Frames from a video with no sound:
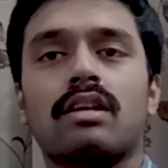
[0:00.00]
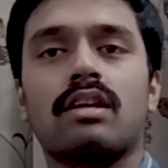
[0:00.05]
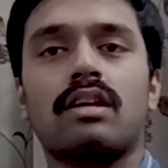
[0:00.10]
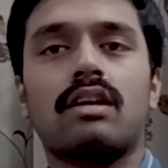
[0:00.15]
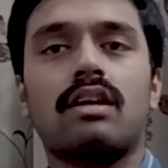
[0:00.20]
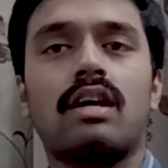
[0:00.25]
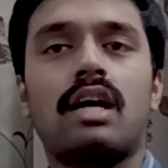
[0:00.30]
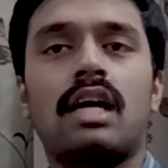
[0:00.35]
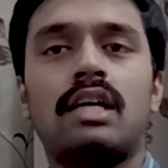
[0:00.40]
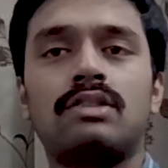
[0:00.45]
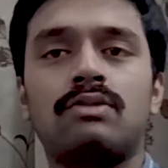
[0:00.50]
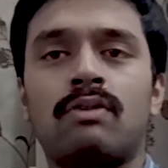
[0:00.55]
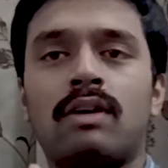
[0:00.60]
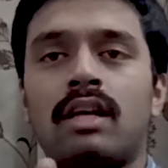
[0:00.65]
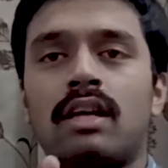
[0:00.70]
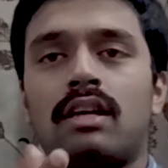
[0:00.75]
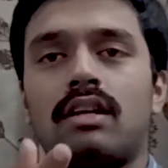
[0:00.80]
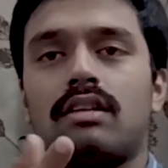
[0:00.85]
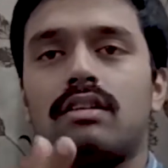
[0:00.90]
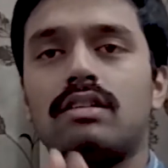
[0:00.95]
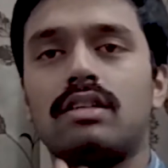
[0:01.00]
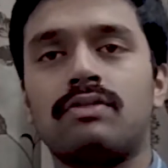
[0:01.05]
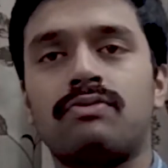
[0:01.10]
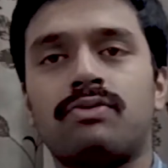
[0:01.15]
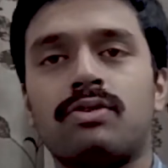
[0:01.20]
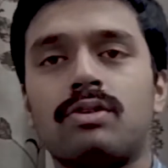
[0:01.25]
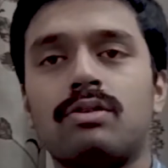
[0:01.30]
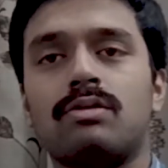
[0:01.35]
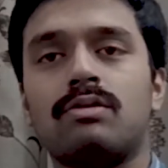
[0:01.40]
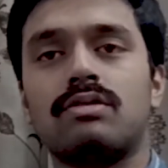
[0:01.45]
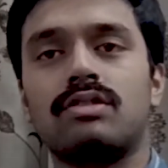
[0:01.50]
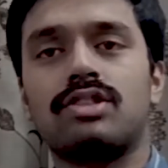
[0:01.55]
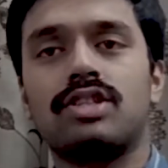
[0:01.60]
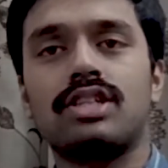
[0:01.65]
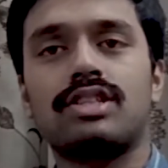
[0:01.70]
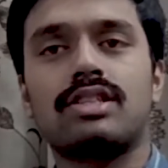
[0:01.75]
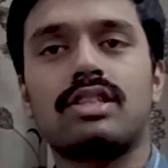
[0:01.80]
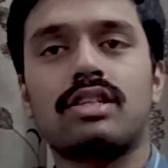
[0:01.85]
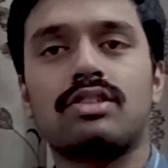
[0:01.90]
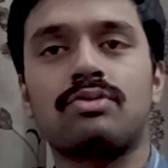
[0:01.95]
as well. If you
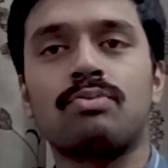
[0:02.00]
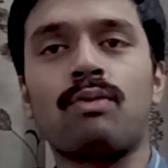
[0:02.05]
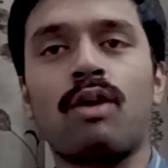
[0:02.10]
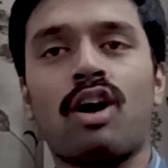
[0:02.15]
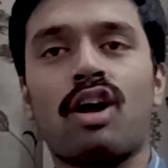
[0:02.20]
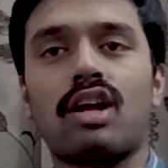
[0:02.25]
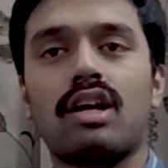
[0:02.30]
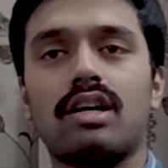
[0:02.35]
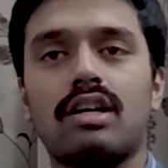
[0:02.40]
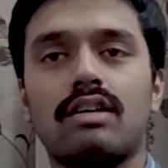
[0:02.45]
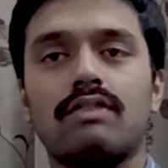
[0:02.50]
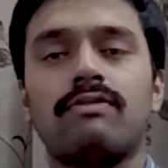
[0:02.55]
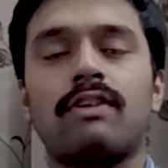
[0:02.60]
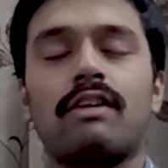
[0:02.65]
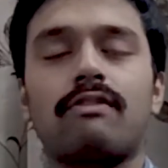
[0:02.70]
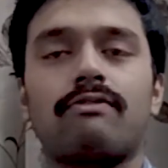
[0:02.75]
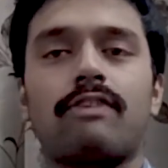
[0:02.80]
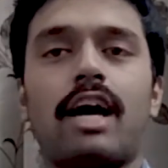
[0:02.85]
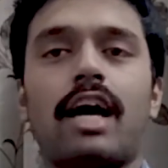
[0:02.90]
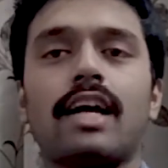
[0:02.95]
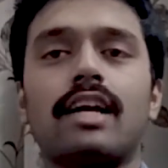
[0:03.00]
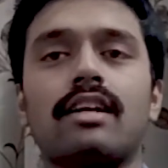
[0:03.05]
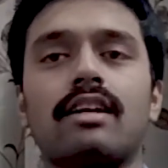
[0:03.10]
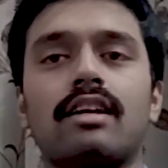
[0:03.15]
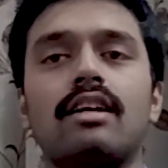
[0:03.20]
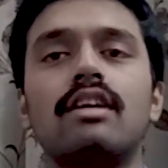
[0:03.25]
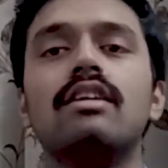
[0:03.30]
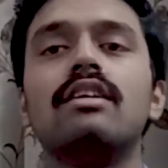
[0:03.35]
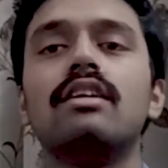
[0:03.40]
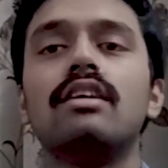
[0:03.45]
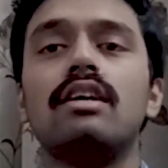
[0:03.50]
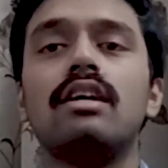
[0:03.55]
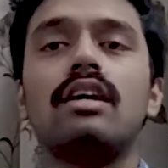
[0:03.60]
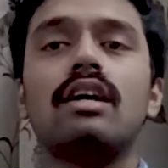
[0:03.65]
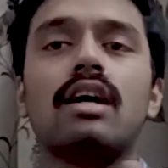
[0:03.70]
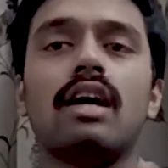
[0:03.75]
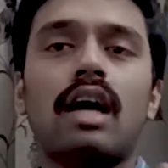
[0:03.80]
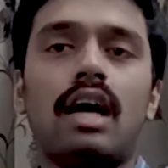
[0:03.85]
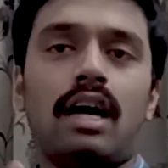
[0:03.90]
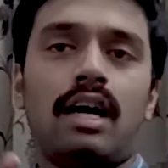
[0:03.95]
just a small fun fact.
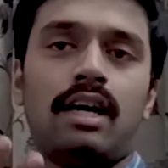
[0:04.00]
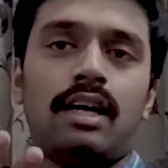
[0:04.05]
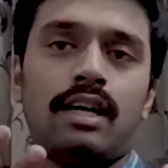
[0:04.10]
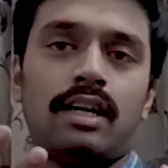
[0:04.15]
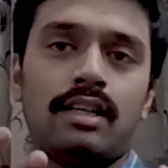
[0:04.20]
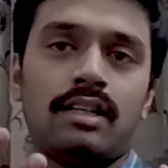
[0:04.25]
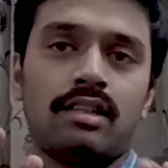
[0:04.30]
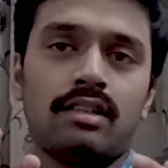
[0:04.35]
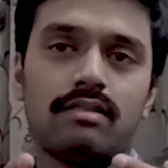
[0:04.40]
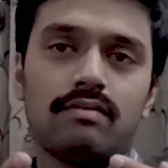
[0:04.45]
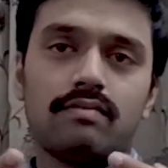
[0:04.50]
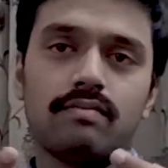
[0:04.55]
And